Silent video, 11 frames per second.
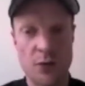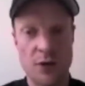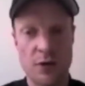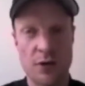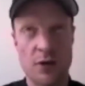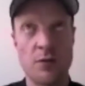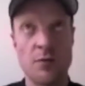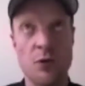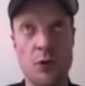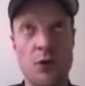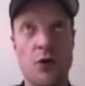when the
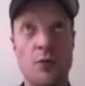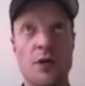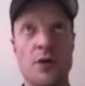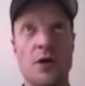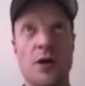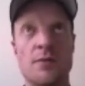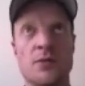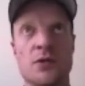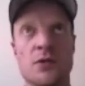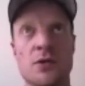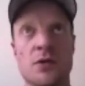communal
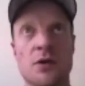becomes